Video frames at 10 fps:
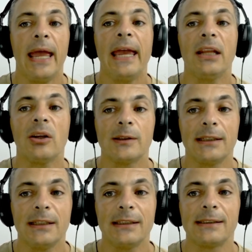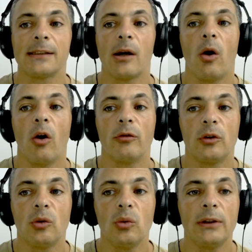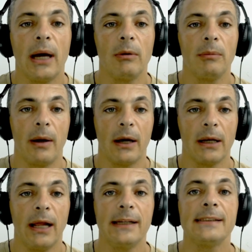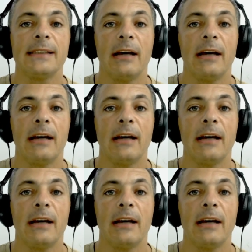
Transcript: It consists of two double bar lines,